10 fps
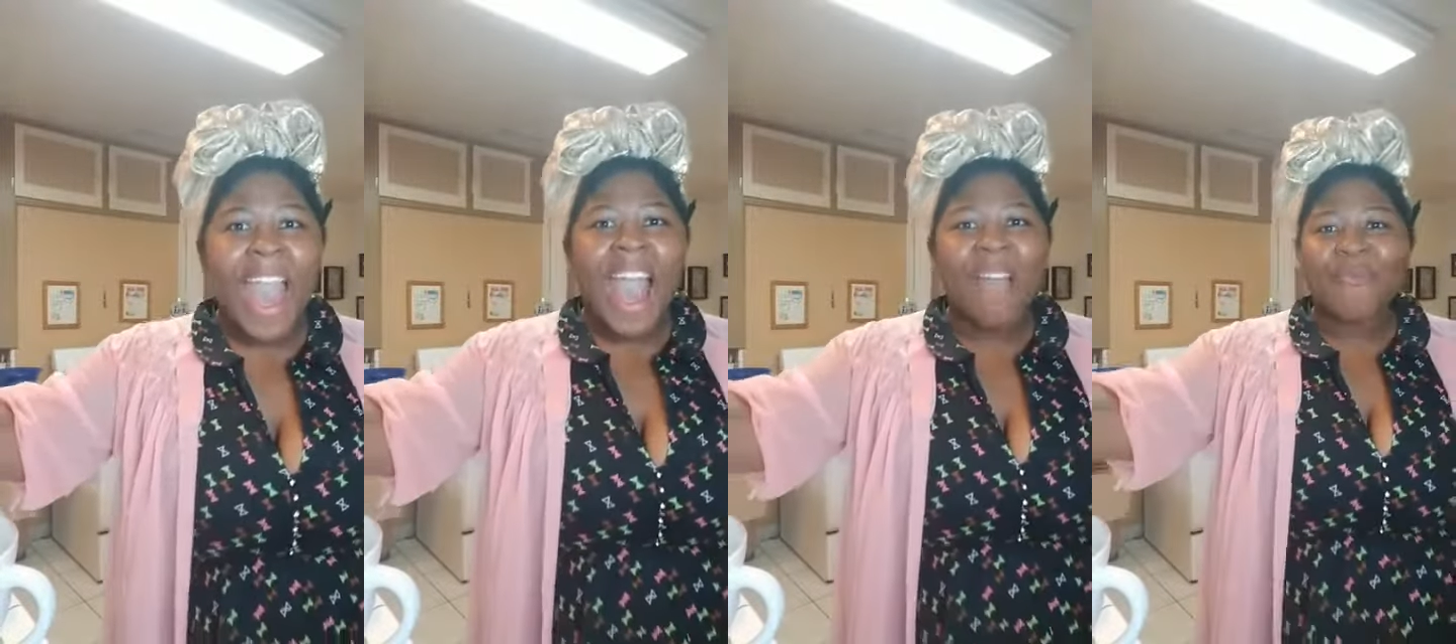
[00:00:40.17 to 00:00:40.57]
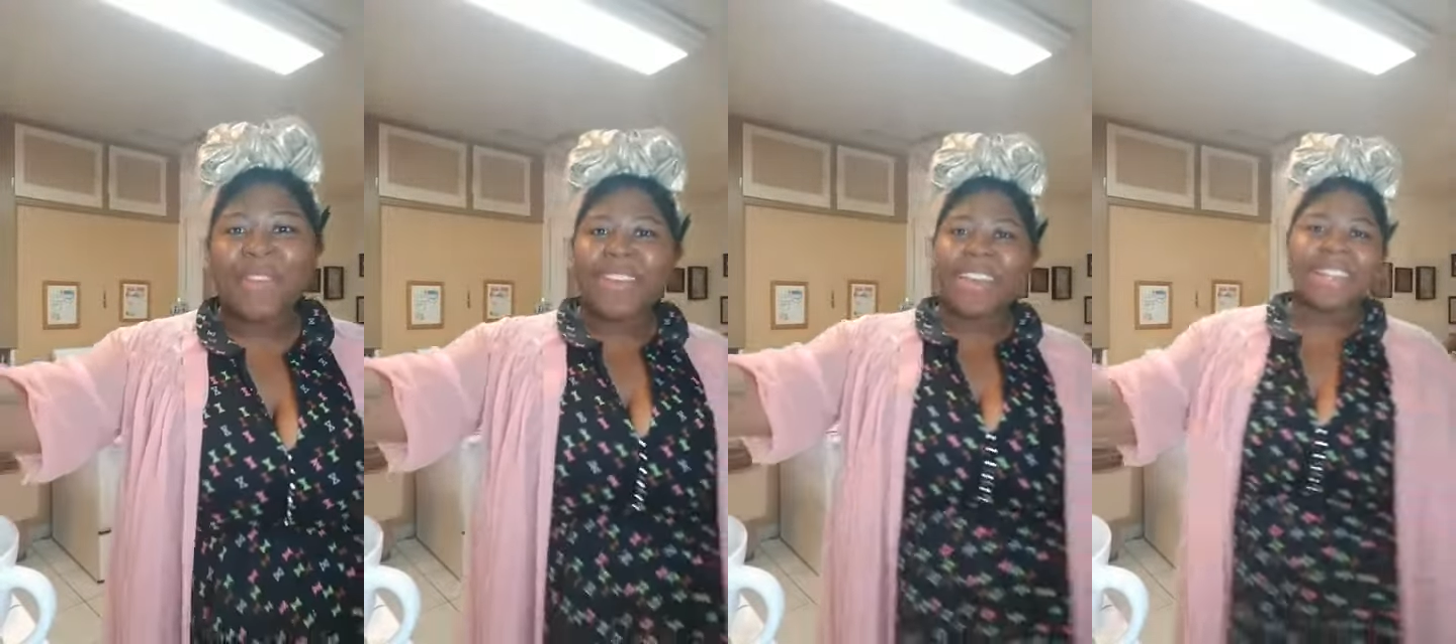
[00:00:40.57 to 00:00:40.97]
I'm
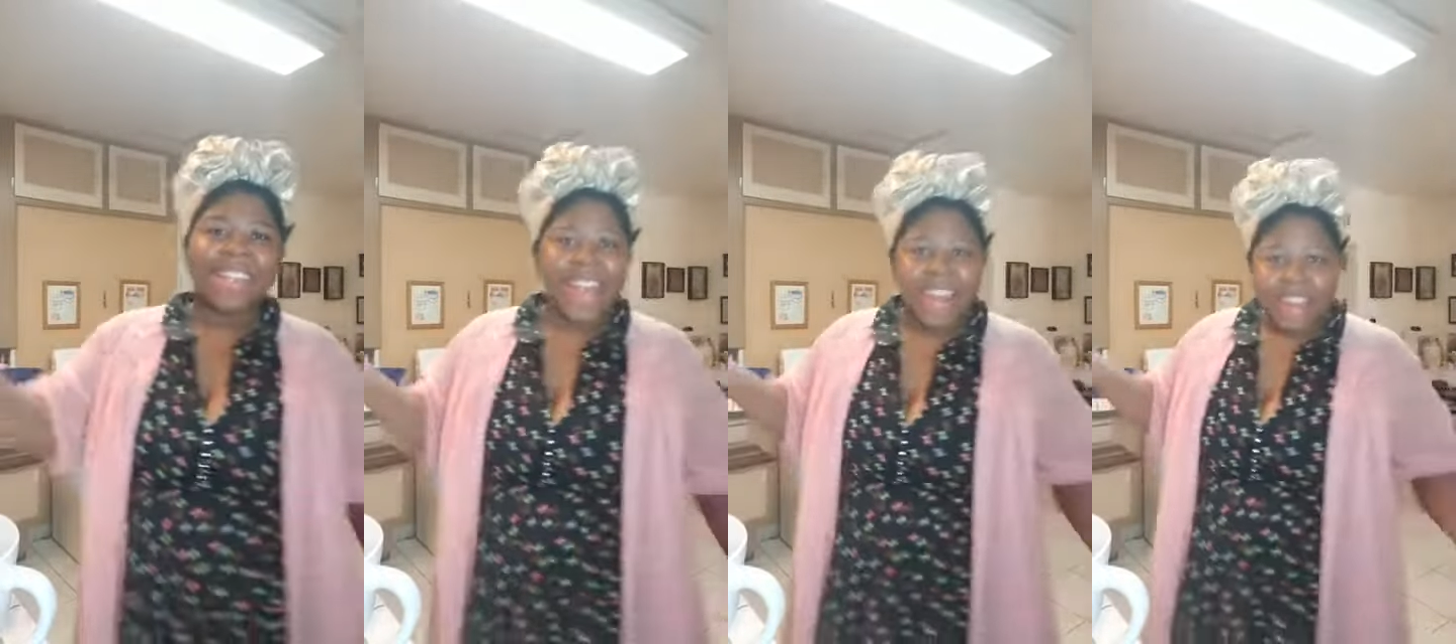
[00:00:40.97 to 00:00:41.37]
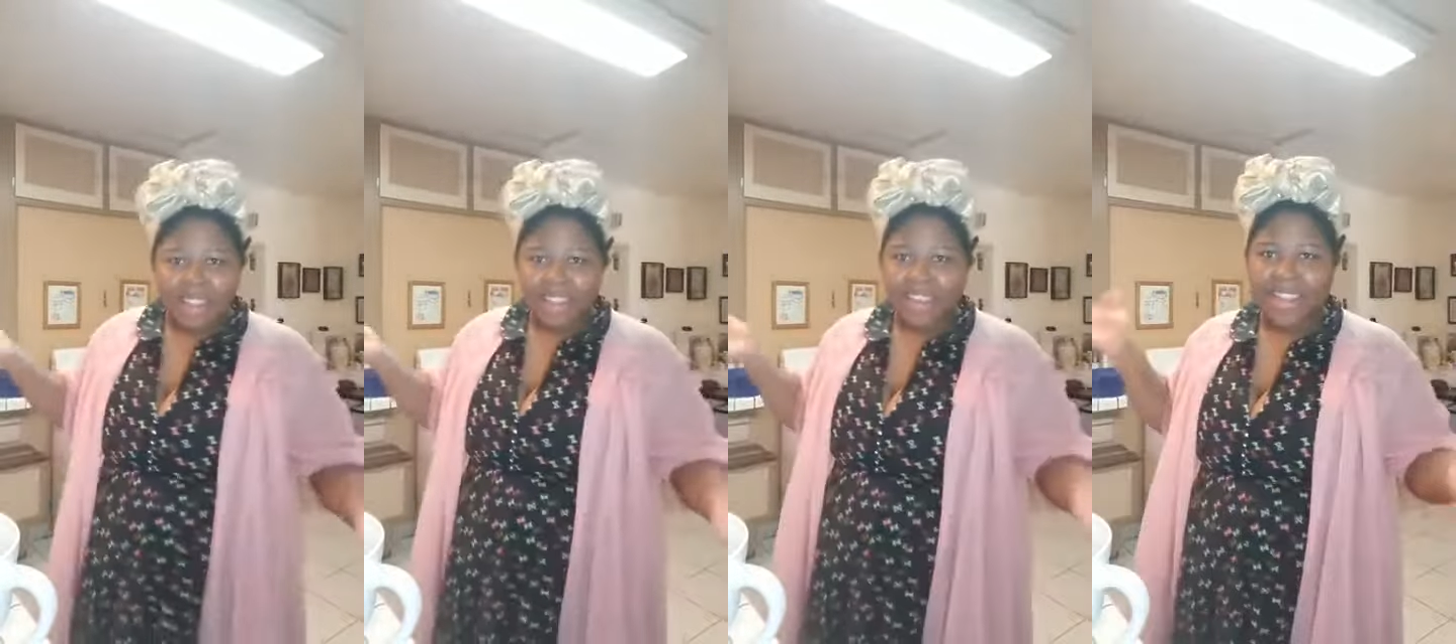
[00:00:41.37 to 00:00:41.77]
really
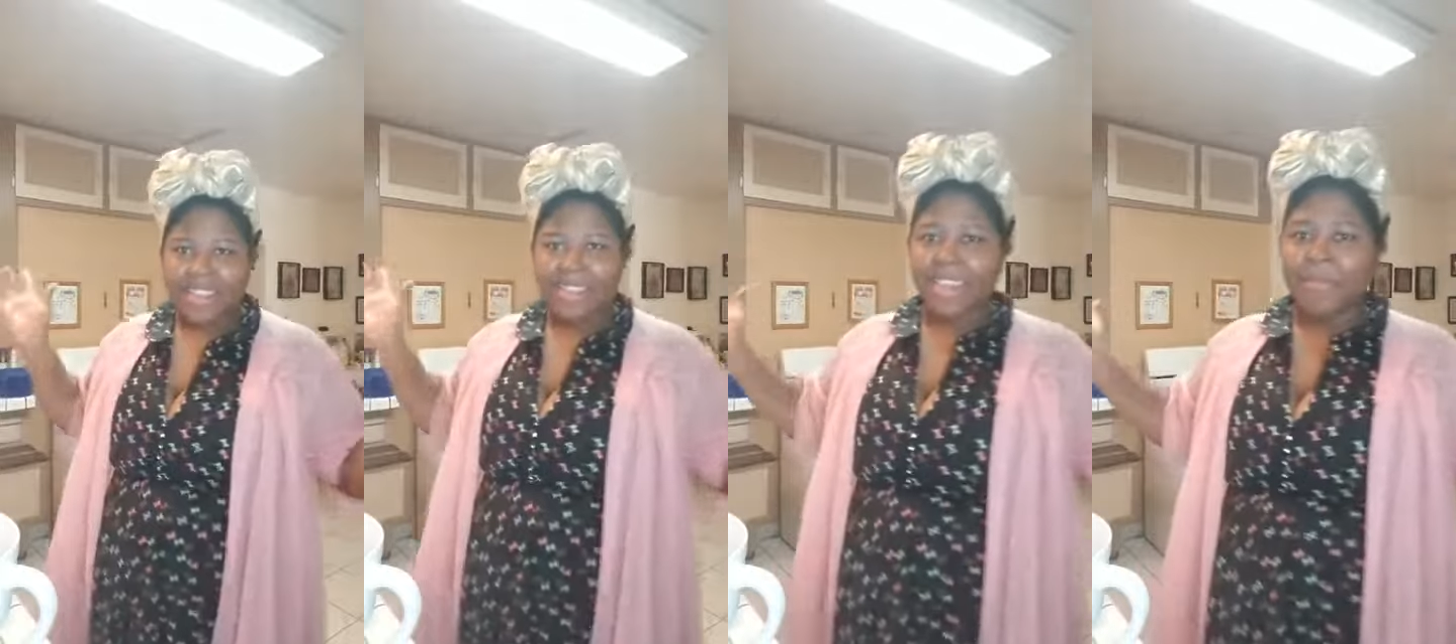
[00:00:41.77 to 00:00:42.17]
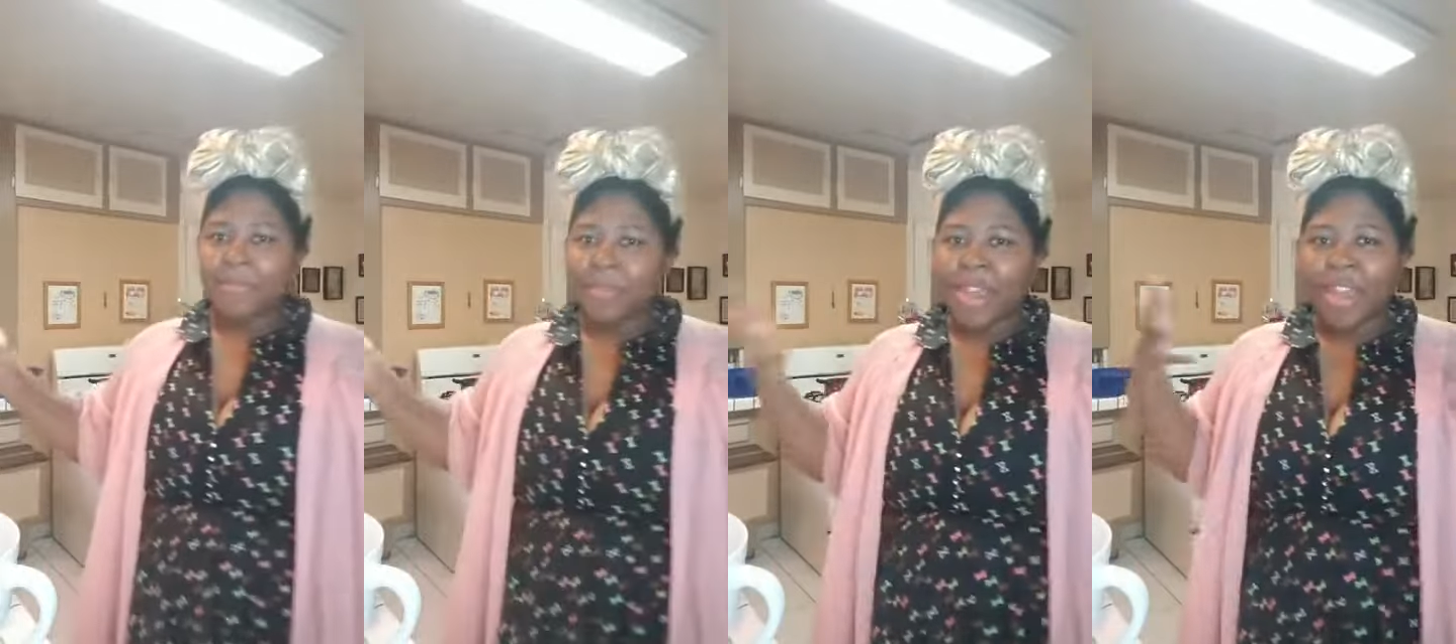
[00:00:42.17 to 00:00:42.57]
excited. This is going to
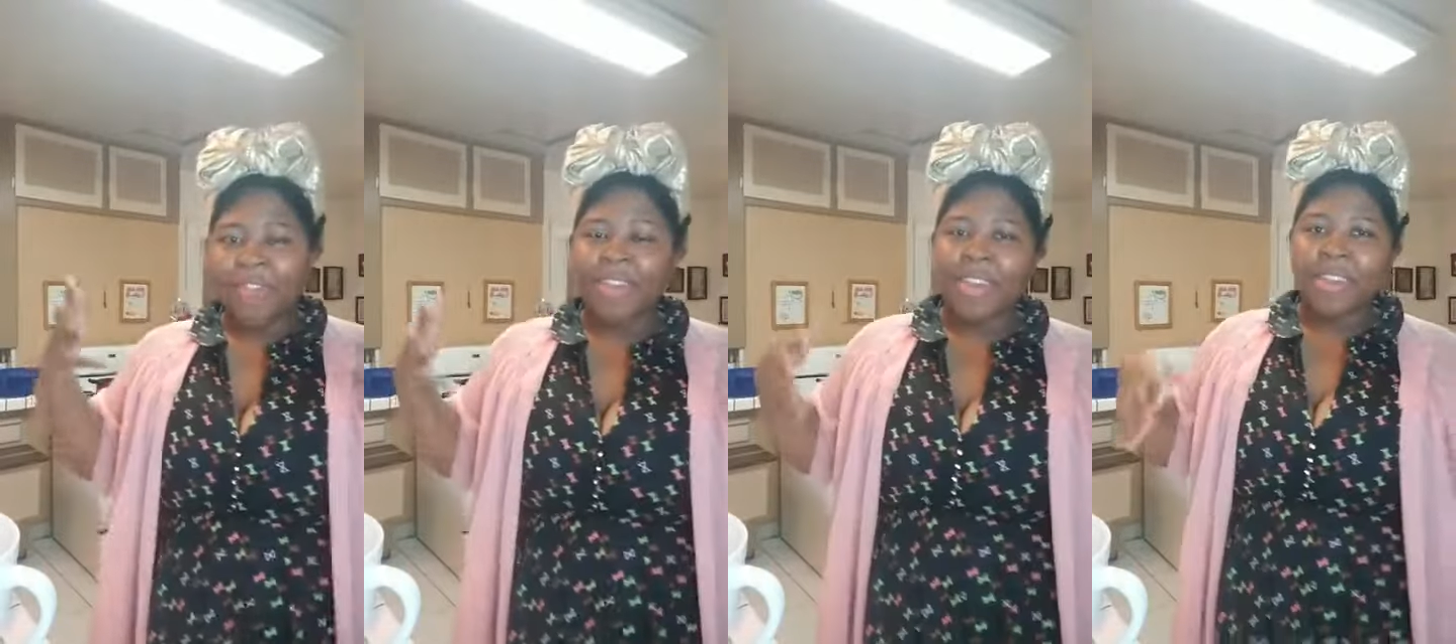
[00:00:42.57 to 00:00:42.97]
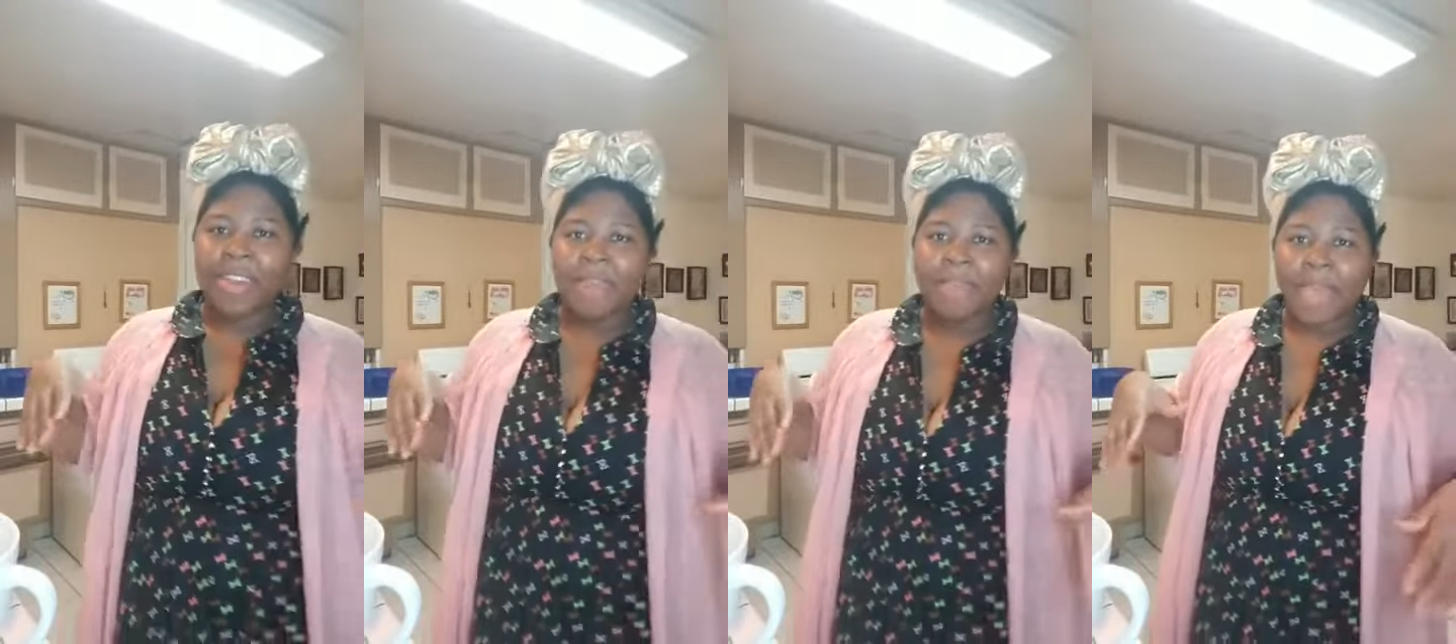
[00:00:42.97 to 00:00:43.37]
bring everything that
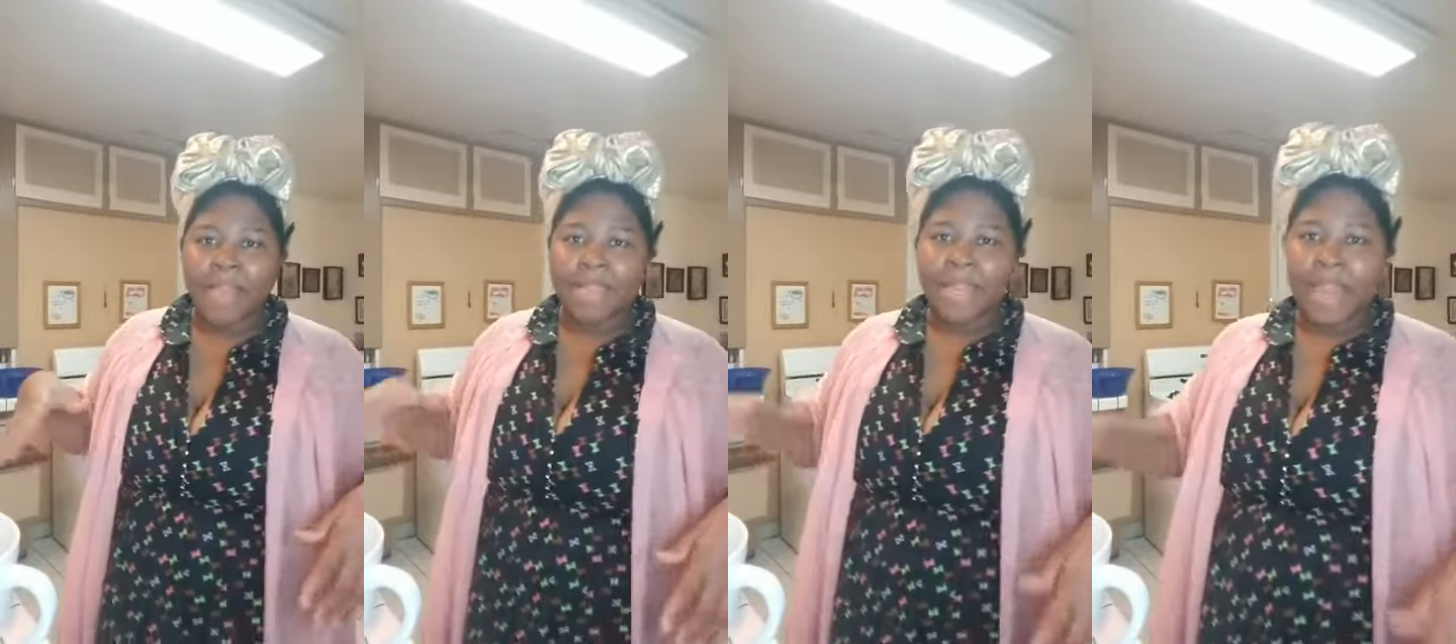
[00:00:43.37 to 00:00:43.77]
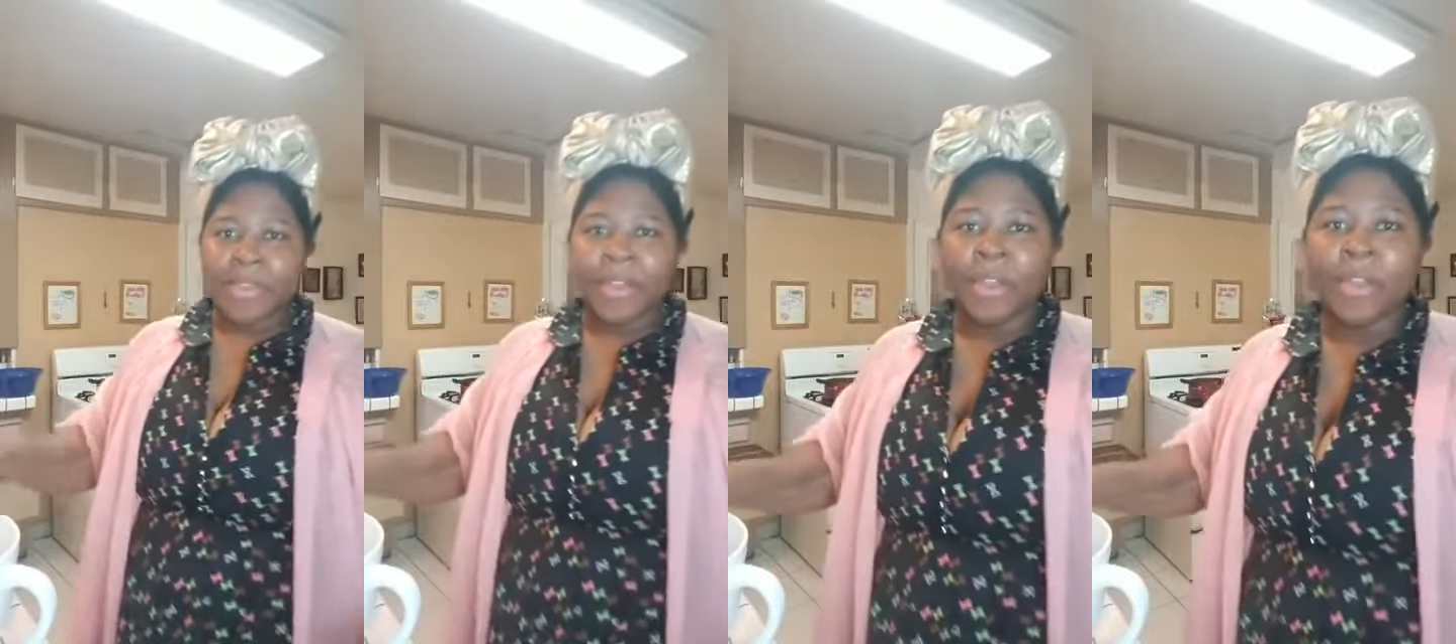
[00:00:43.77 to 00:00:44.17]
I've made
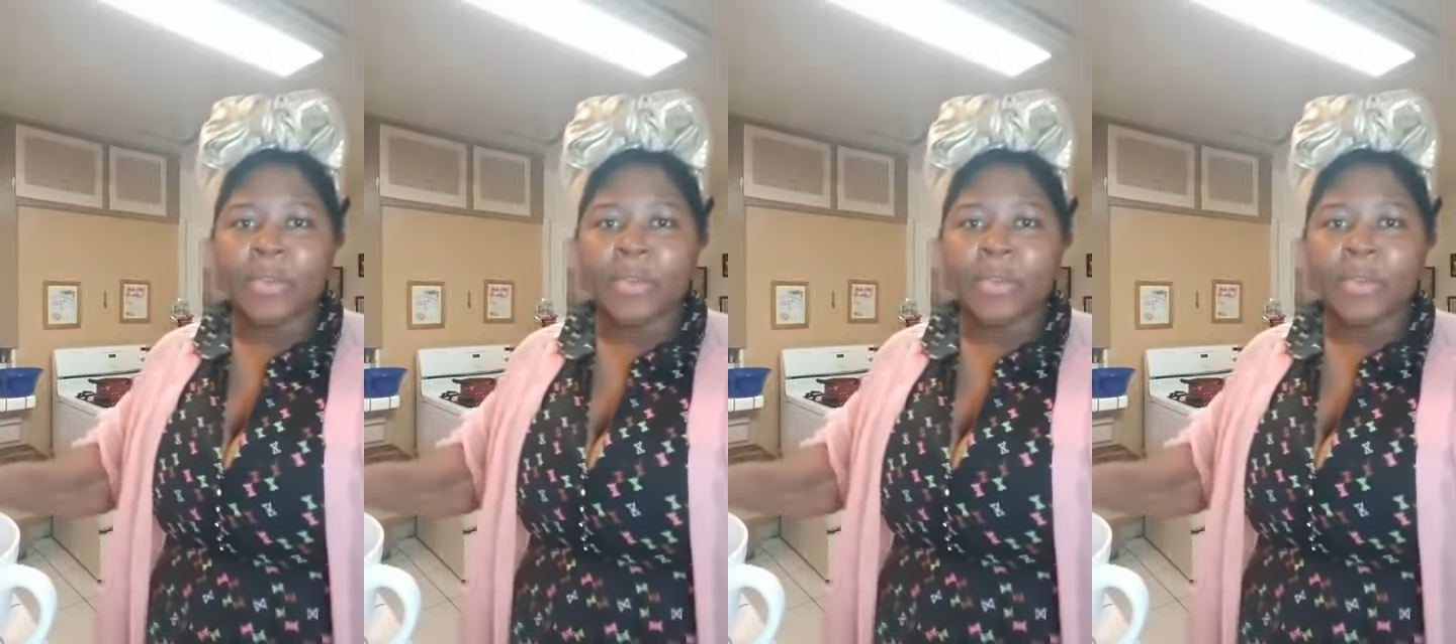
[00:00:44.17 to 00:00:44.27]
together.